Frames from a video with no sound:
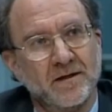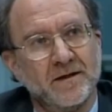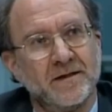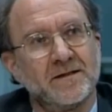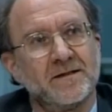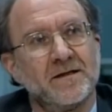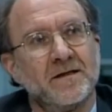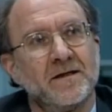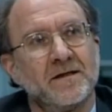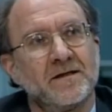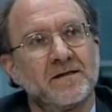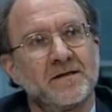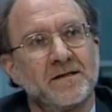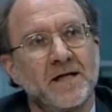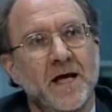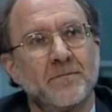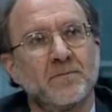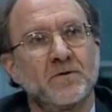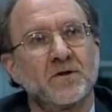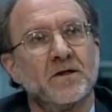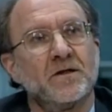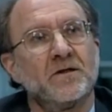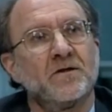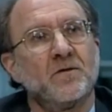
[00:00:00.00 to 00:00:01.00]
It's an
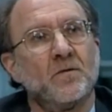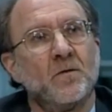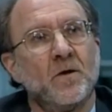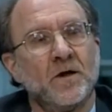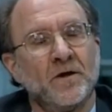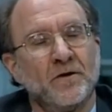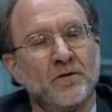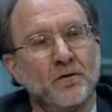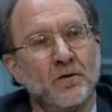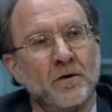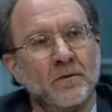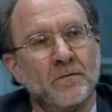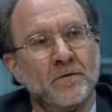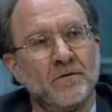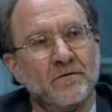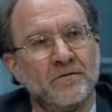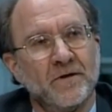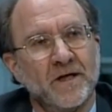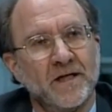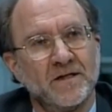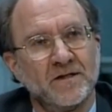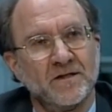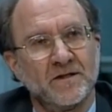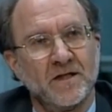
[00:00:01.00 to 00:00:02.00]
exception to our normal
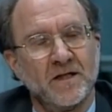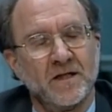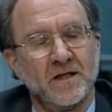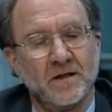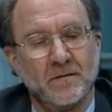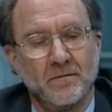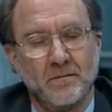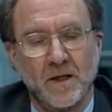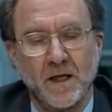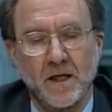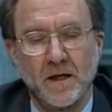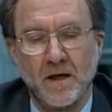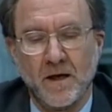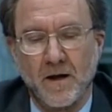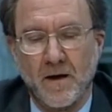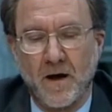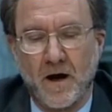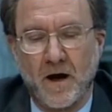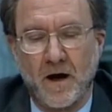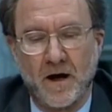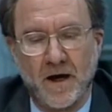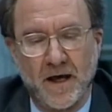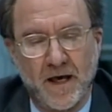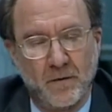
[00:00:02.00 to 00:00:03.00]
regime,
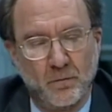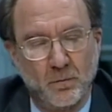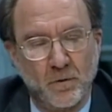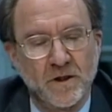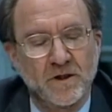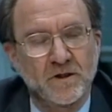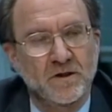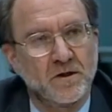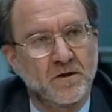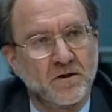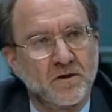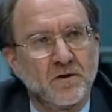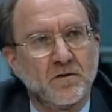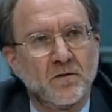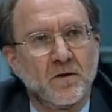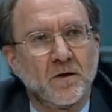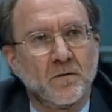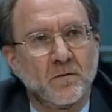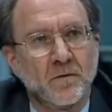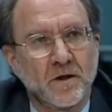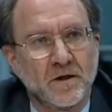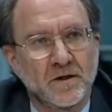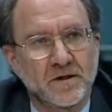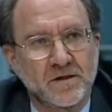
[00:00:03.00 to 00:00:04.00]
and we should do it
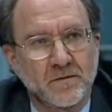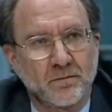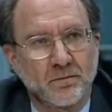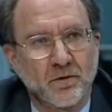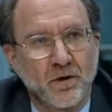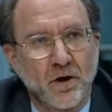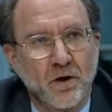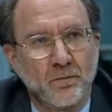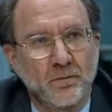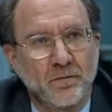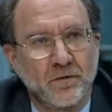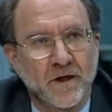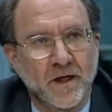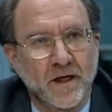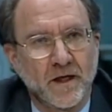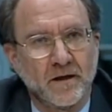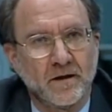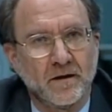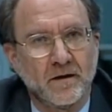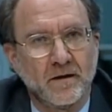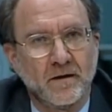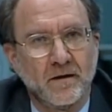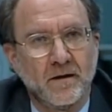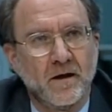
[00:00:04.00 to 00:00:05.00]
where it's appropriate,
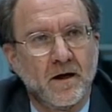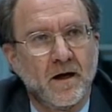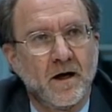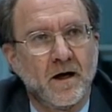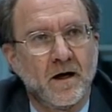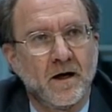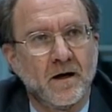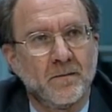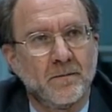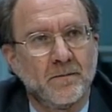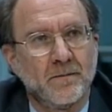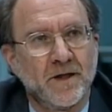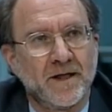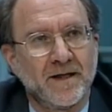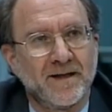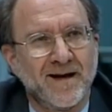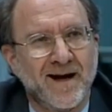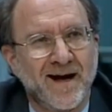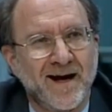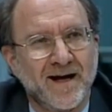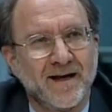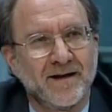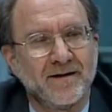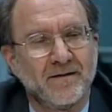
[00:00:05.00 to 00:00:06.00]
but
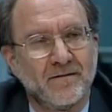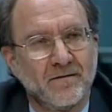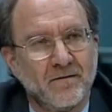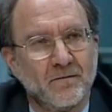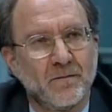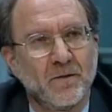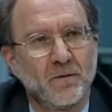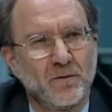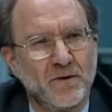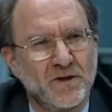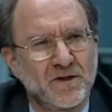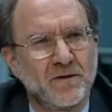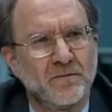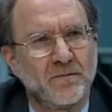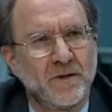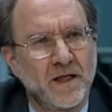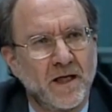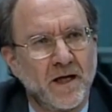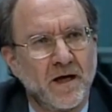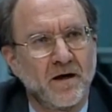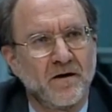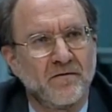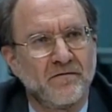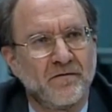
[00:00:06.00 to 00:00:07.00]
we should be
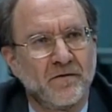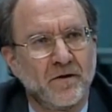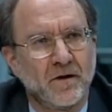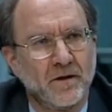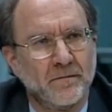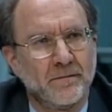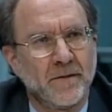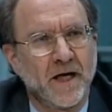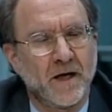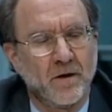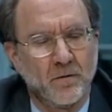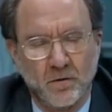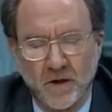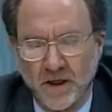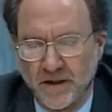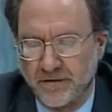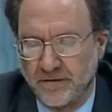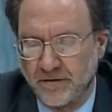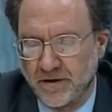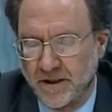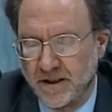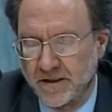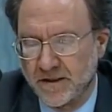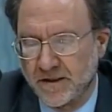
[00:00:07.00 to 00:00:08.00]
careful about whether
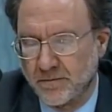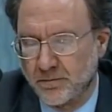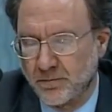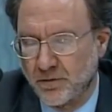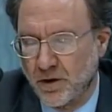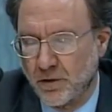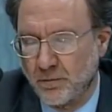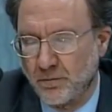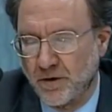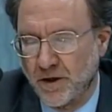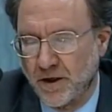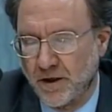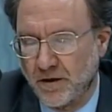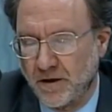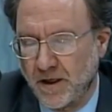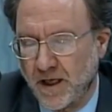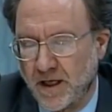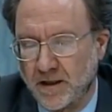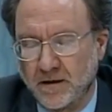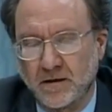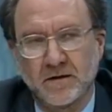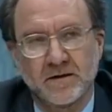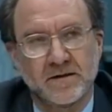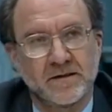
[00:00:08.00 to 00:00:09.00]
it is appropriate or
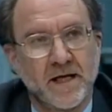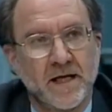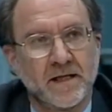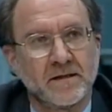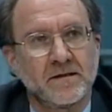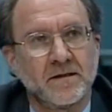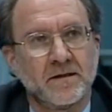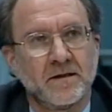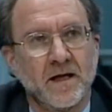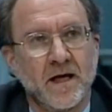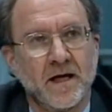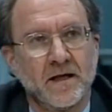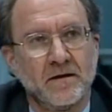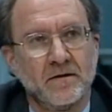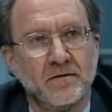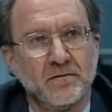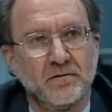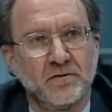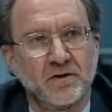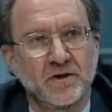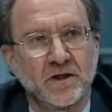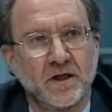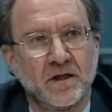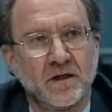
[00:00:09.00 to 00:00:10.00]
not, because that's a
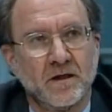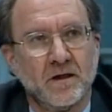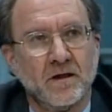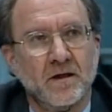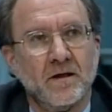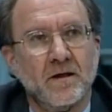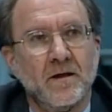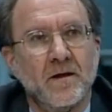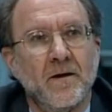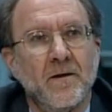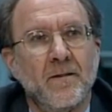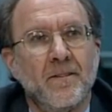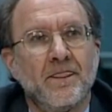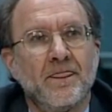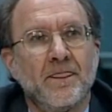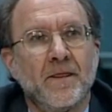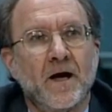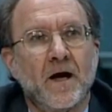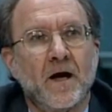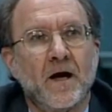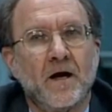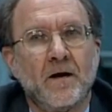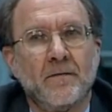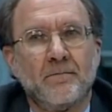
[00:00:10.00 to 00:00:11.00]
dilution.
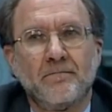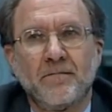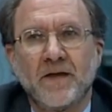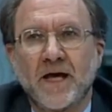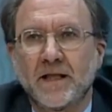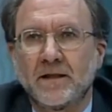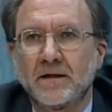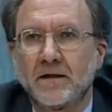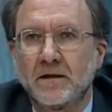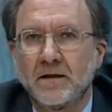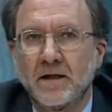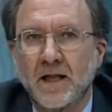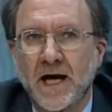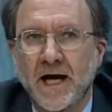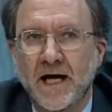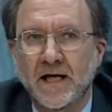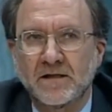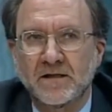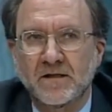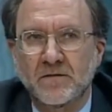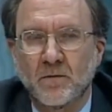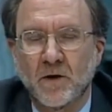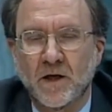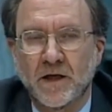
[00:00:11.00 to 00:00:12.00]
And the
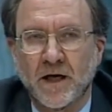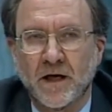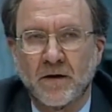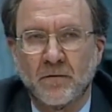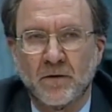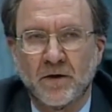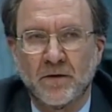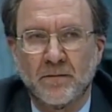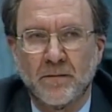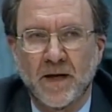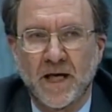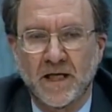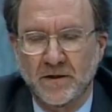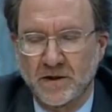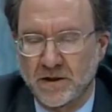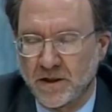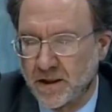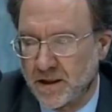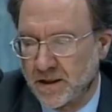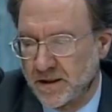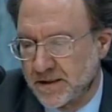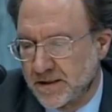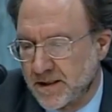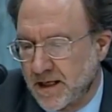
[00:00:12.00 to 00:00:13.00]
last one I would
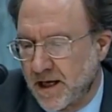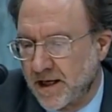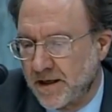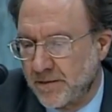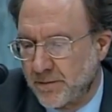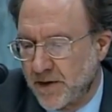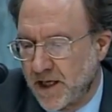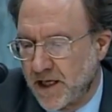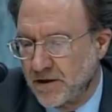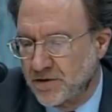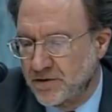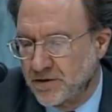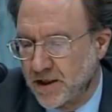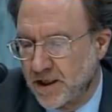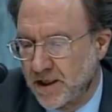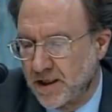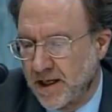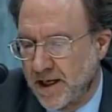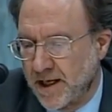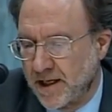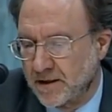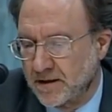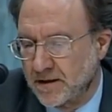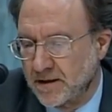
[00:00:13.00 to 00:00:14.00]
mention is not a Patriot
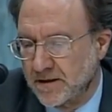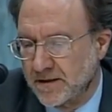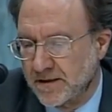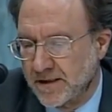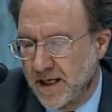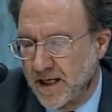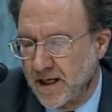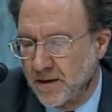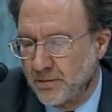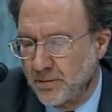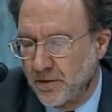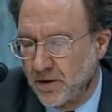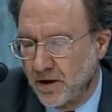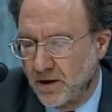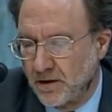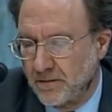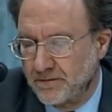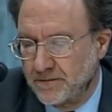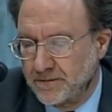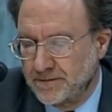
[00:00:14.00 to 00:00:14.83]
Act example,